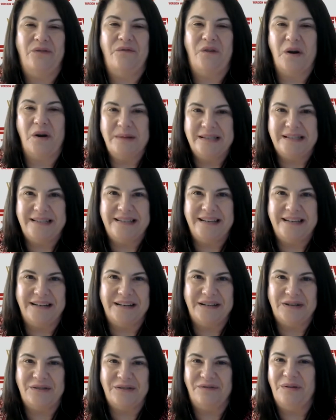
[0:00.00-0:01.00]
pharmacy
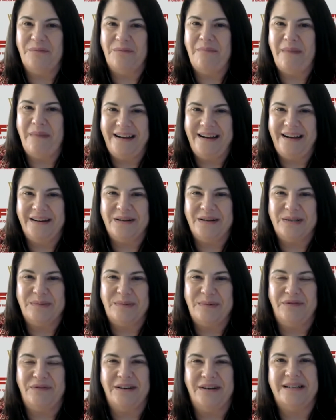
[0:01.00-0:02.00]
technician for many years
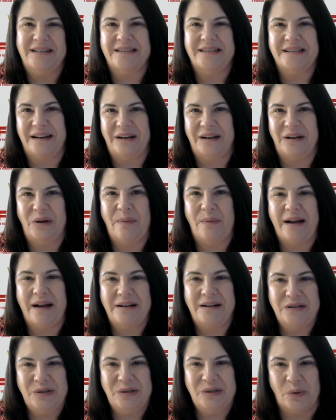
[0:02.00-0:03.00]
before I decided to go back
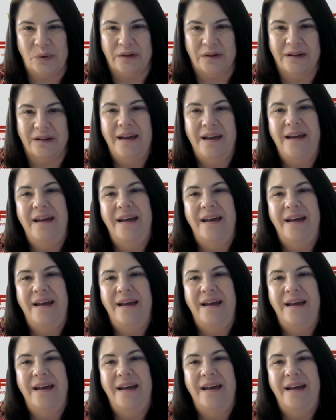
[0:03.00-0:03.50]
to school,